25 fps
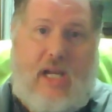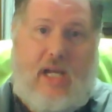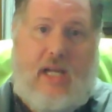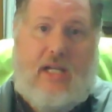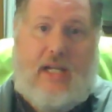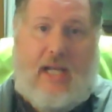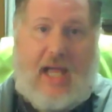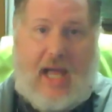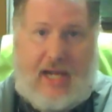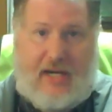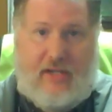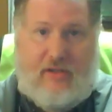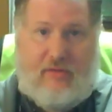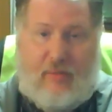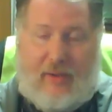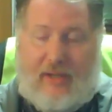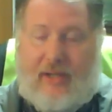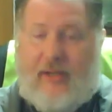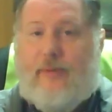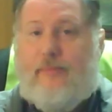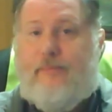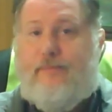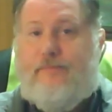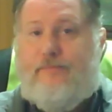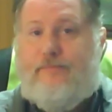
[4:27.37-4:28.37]
God is
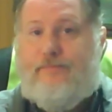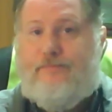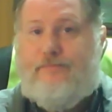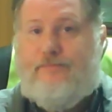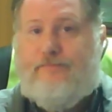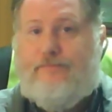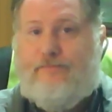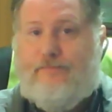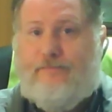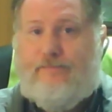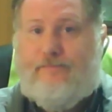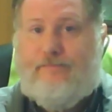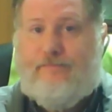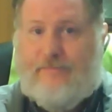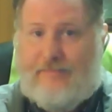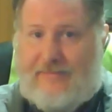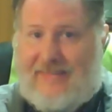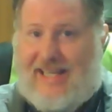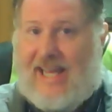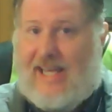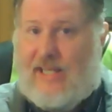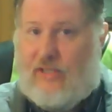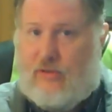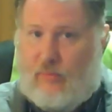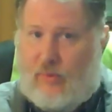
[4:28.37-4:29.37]
real.
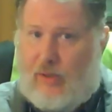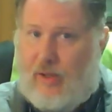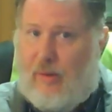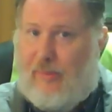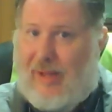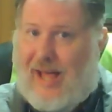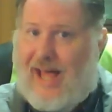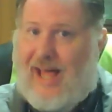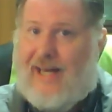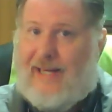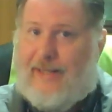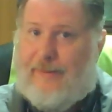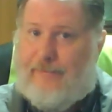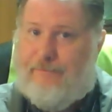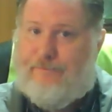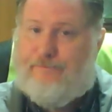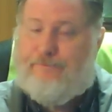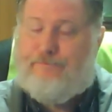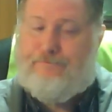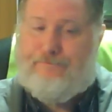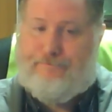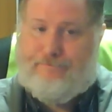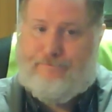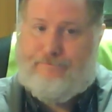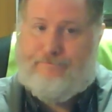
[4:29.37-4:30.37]
He has a real body.
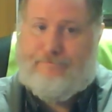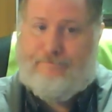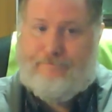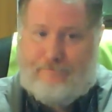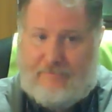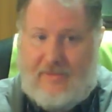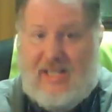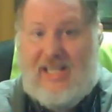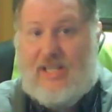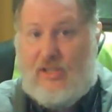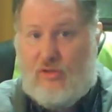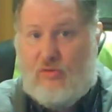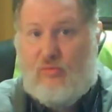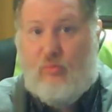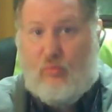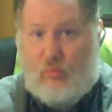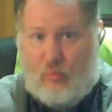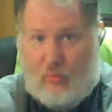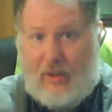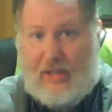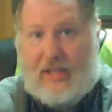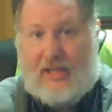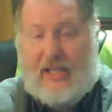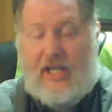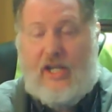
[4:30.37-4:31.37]
He is
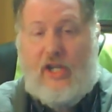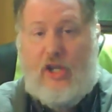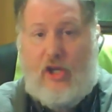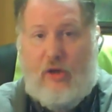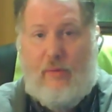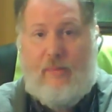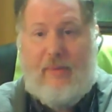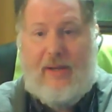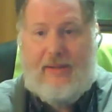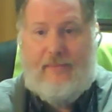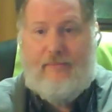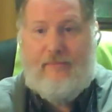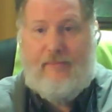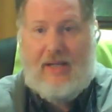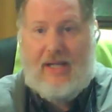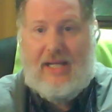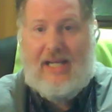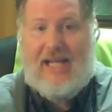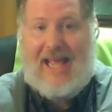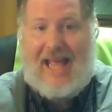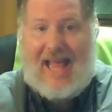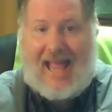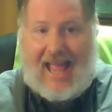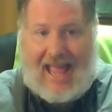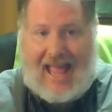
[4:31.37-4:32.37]
really human
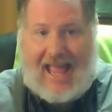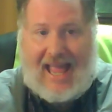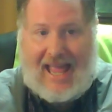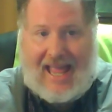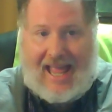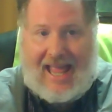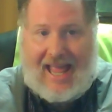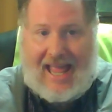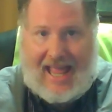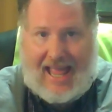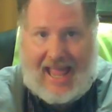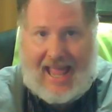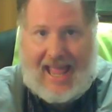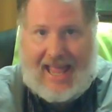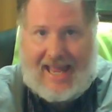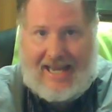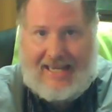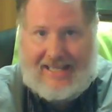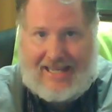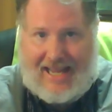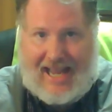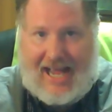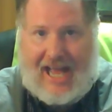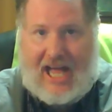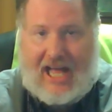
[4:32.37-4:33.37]

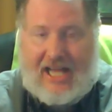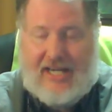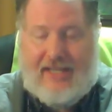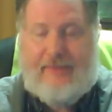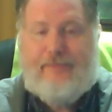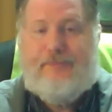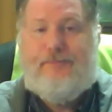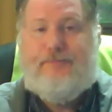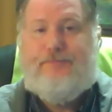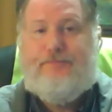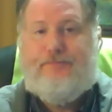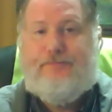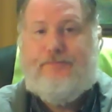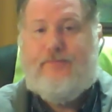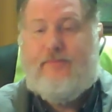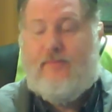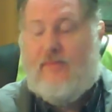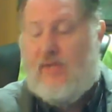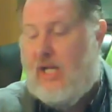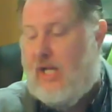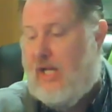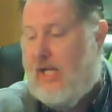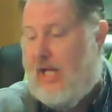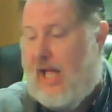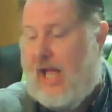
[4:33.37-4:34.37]
and God.
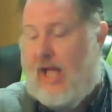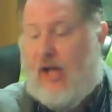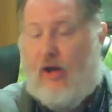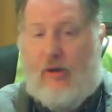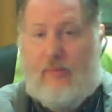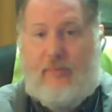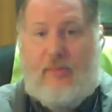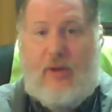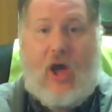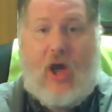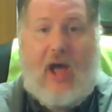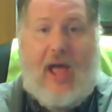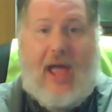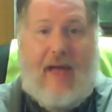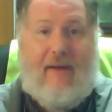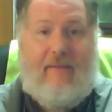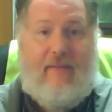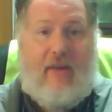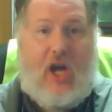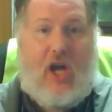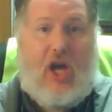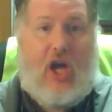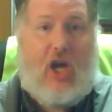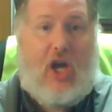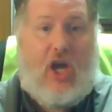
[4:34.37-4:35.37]
I hope y'all have
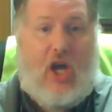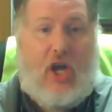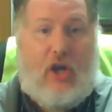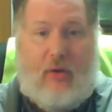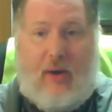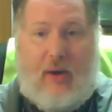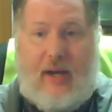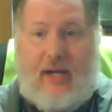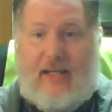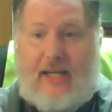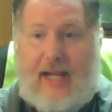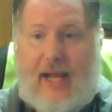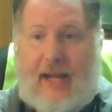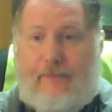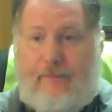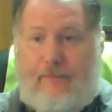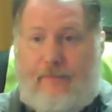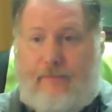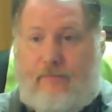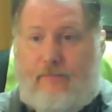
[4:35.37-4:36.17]
a great day.